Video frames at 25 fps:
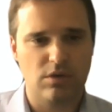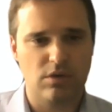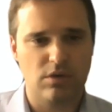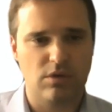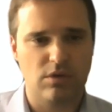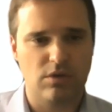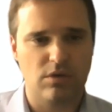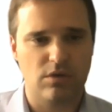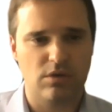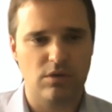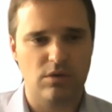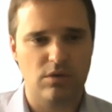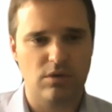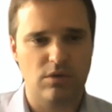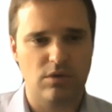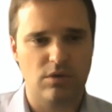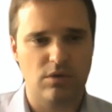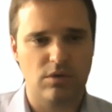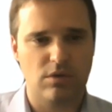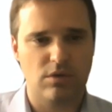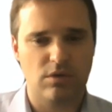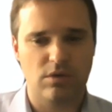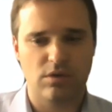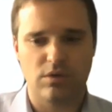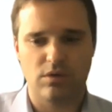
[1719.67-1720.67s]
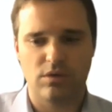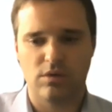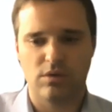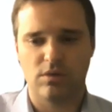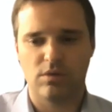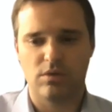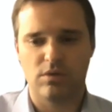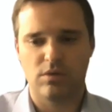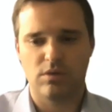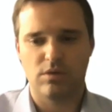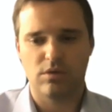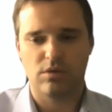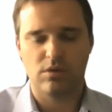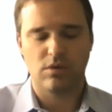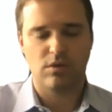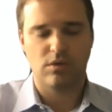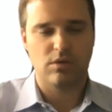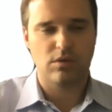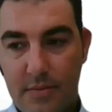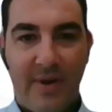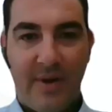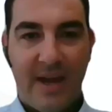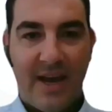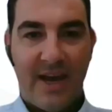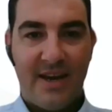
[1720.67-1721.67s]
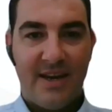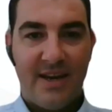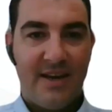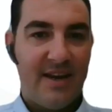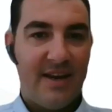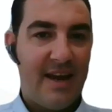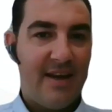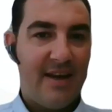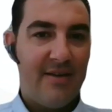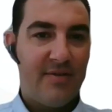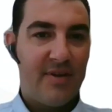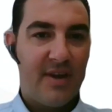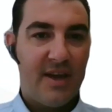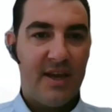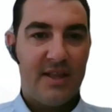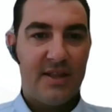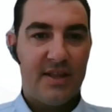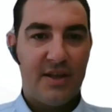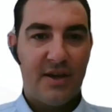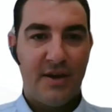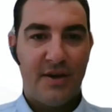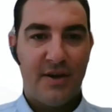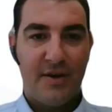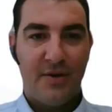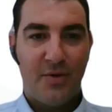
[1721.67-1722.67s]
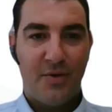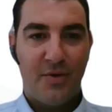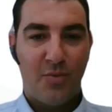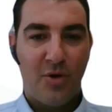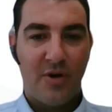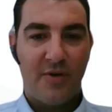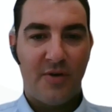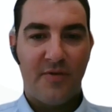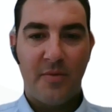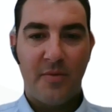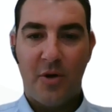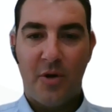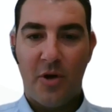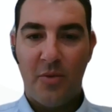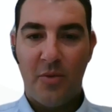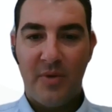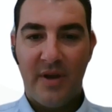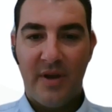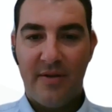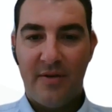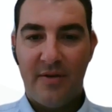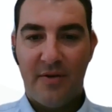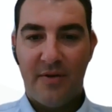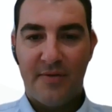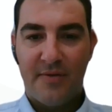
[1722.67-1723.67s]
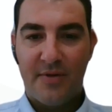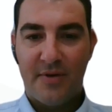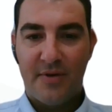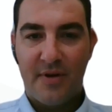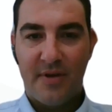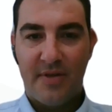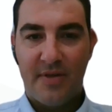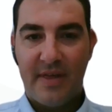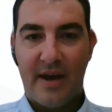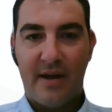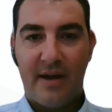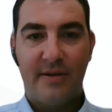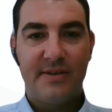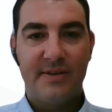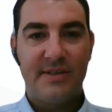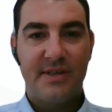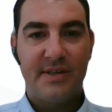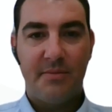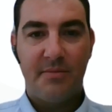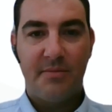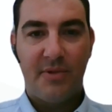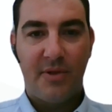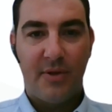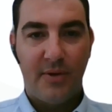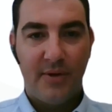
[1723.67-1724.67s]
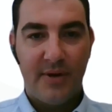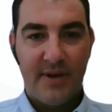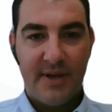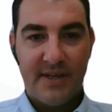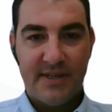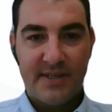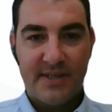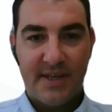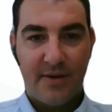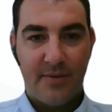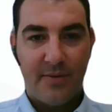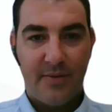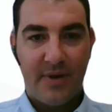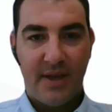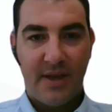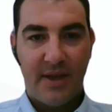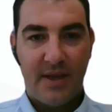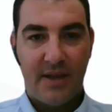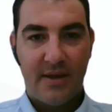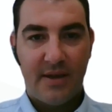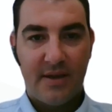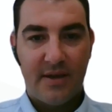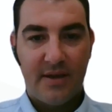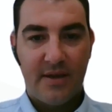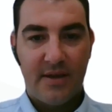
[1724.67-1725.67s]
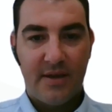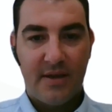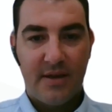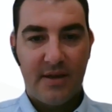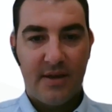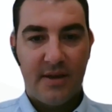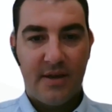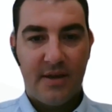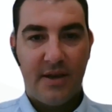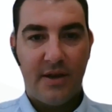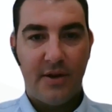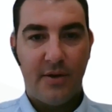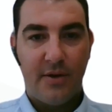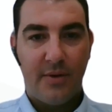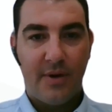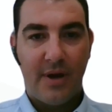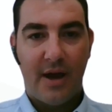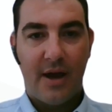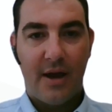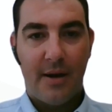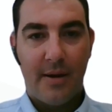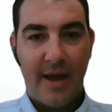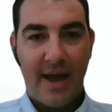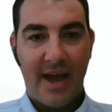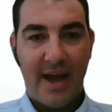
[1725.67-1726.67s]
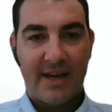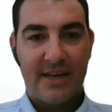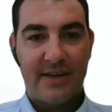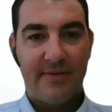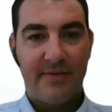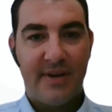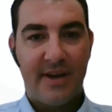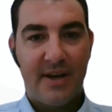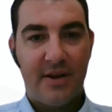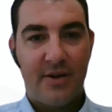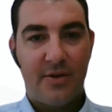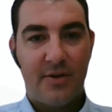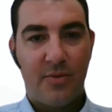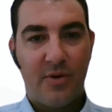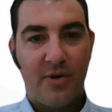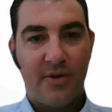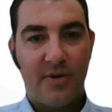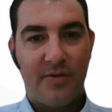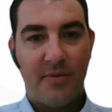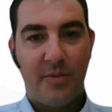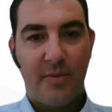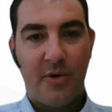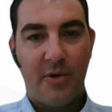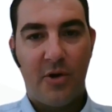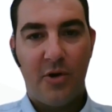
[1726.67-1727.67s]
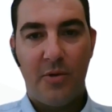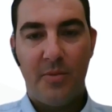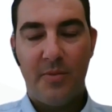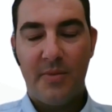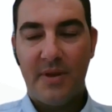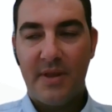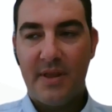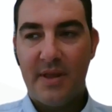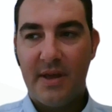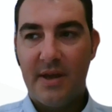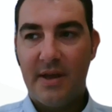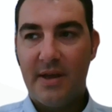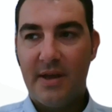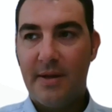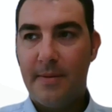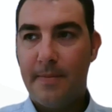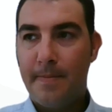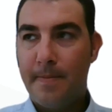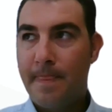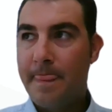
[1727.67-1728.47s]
Well, right away, we had to navigate the work from home. We had over 1,000 employees that we, activated to work from home.